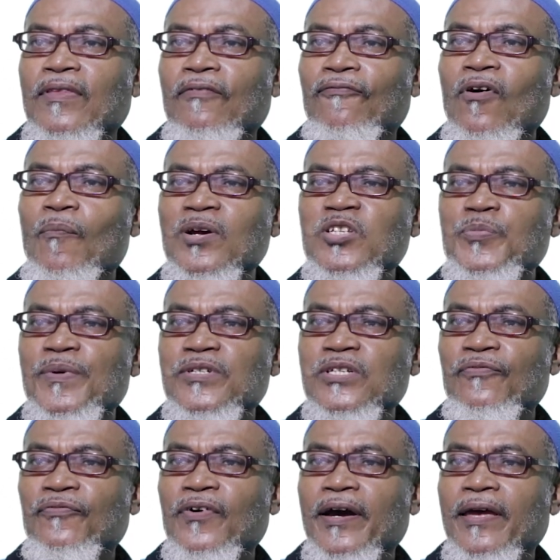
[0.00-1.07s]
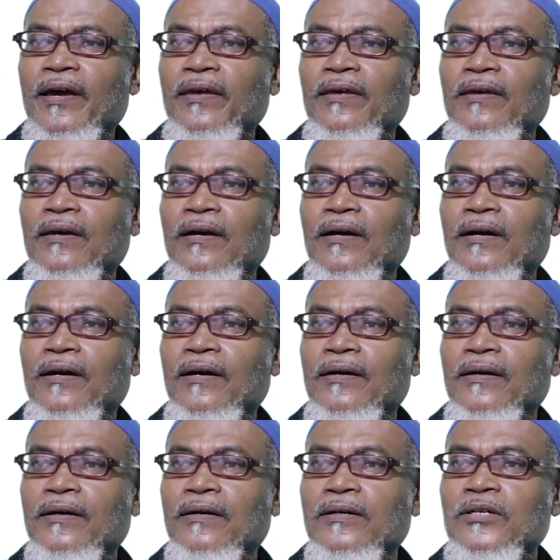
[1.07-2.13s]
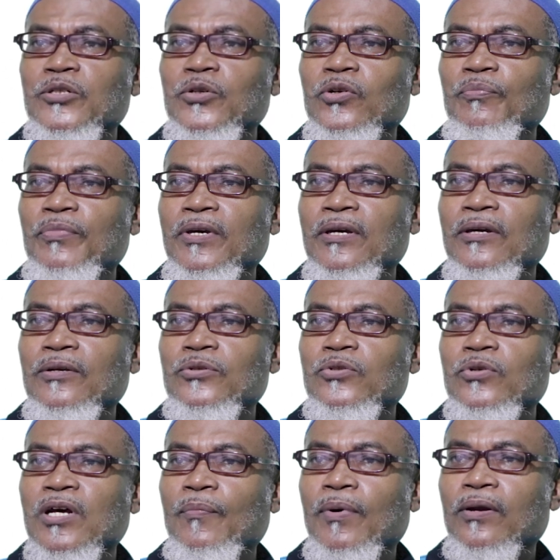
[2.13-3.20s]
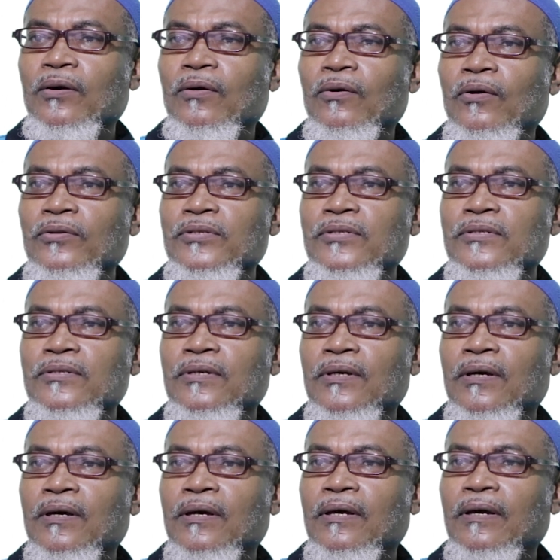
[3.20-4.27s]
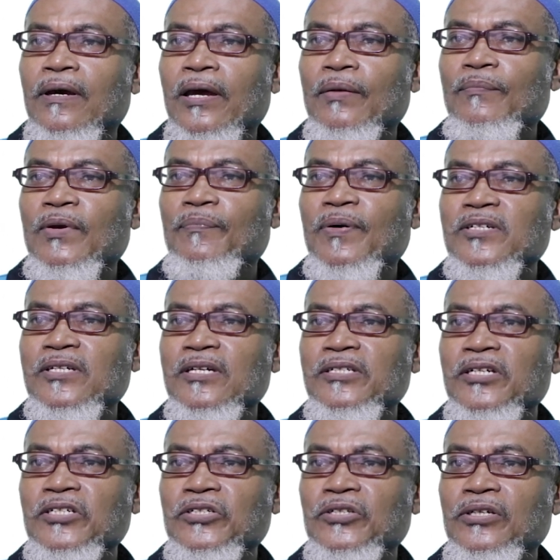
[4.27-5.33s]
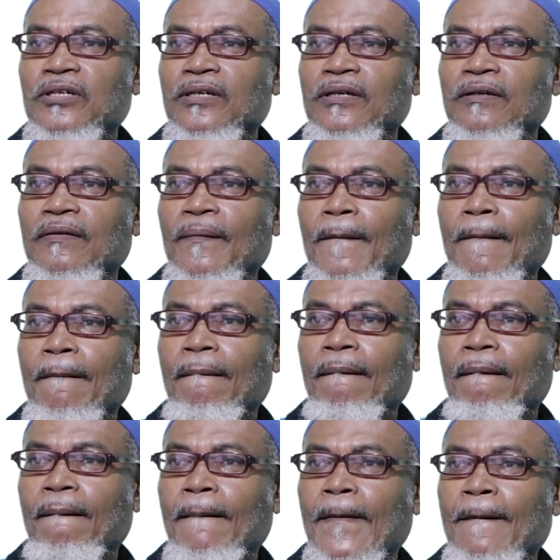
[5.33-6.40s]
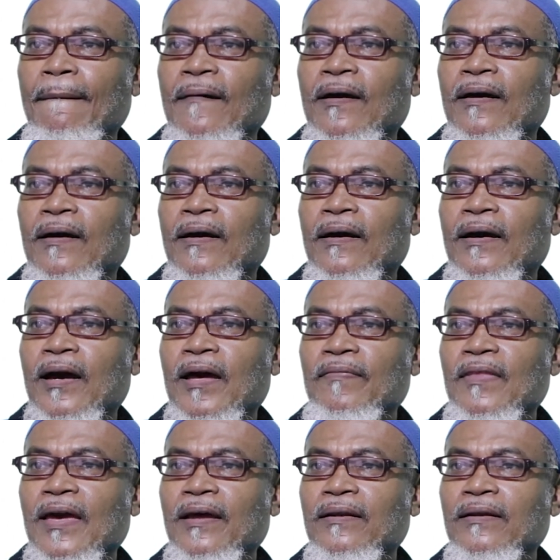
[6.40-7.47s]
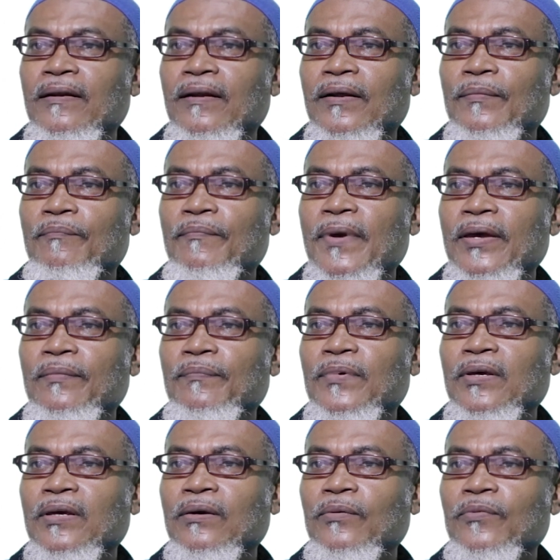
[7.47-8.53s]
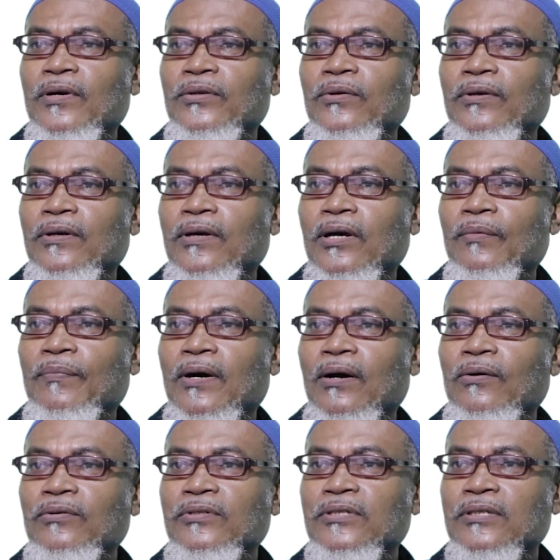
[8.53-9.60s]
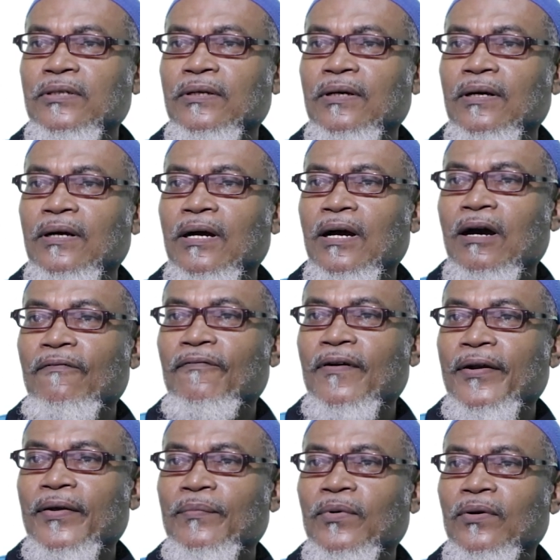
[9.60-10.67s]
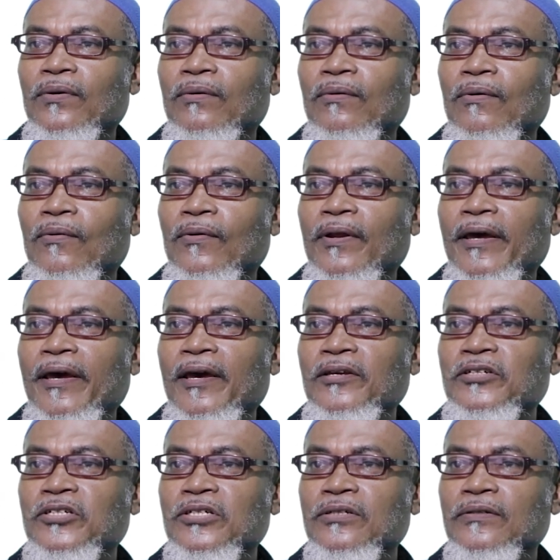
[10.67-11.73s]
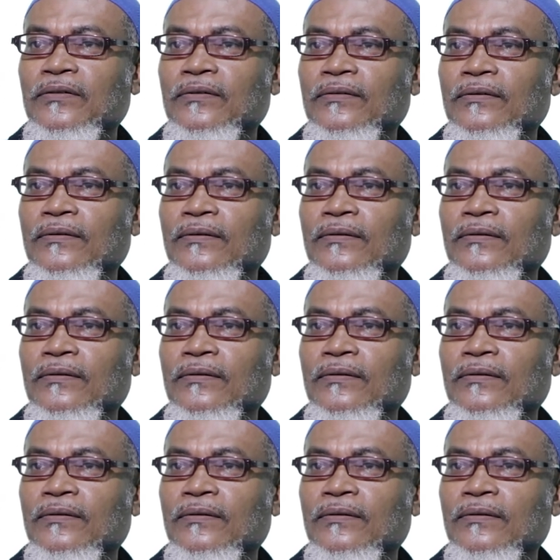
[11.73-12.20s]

and the format specifier here should be into double quotes, can be percentage D, and then maybe we are talking about a variable called age.